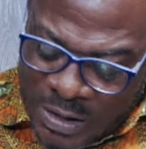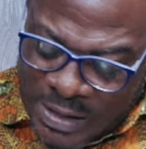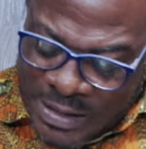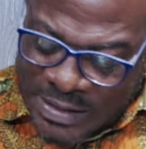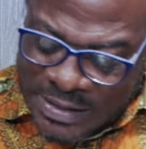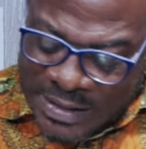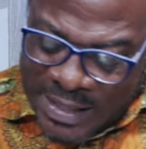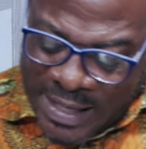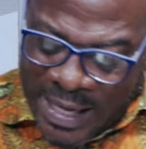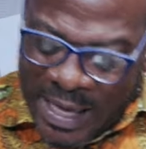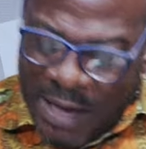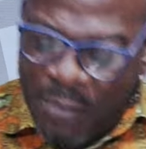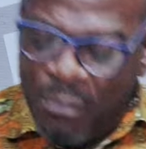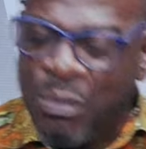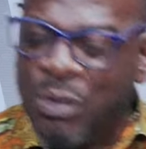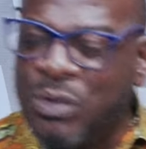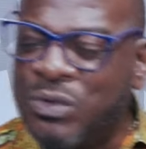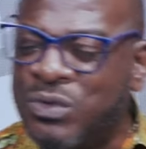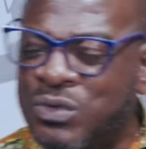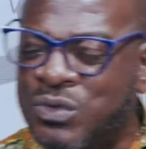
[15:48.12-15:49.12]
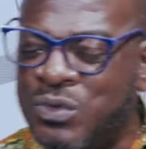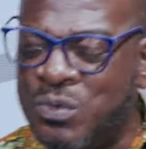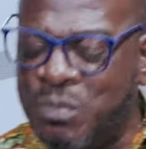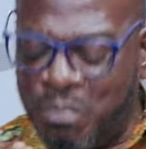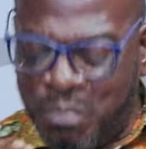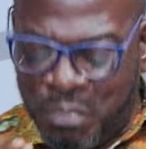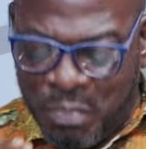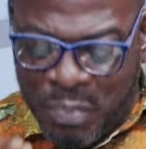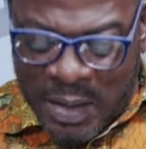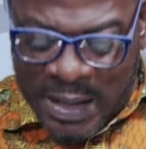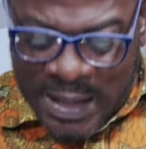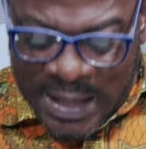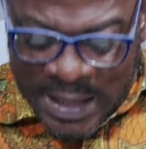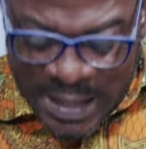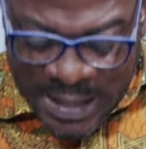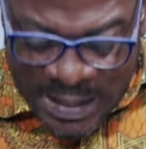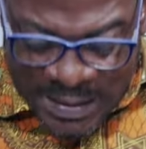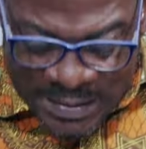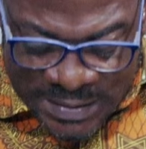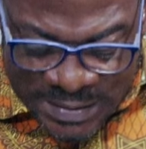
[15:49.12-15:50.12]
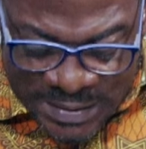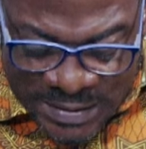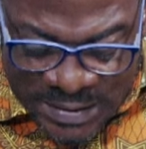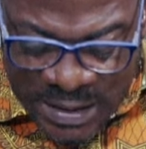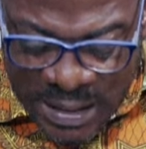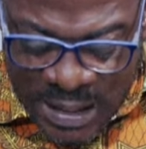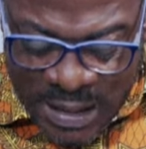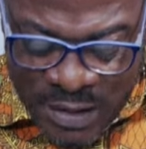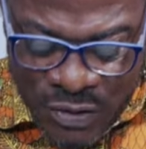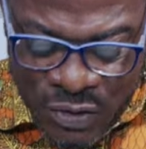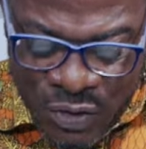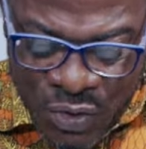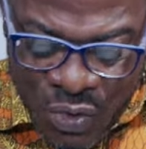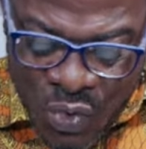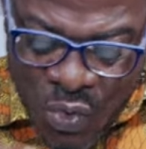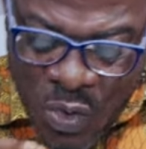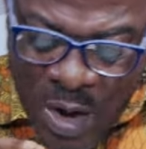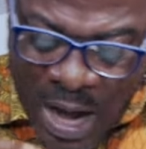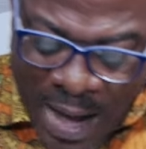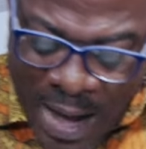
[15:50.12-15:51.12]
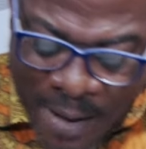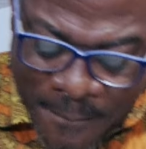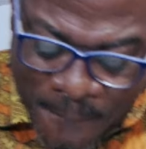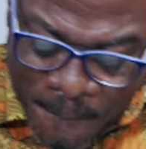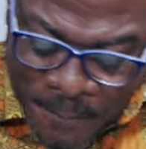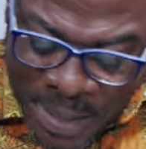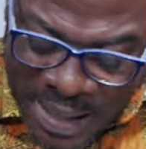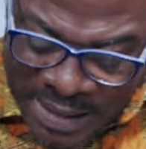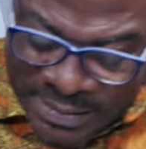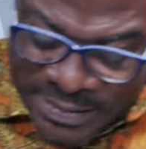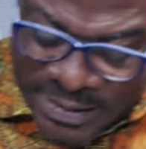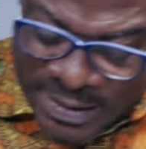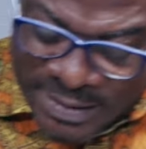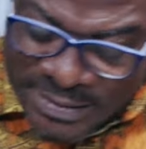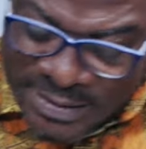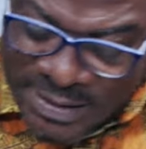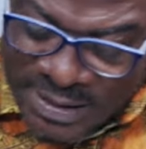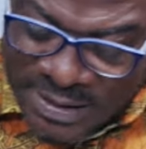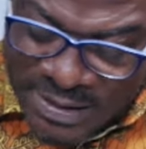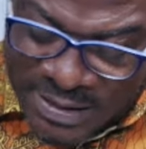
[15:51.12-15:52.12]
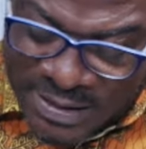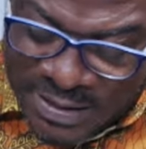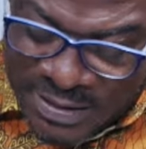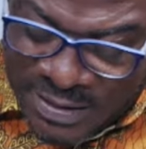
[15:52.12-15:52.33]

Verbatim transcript: is able to bless you abundantly,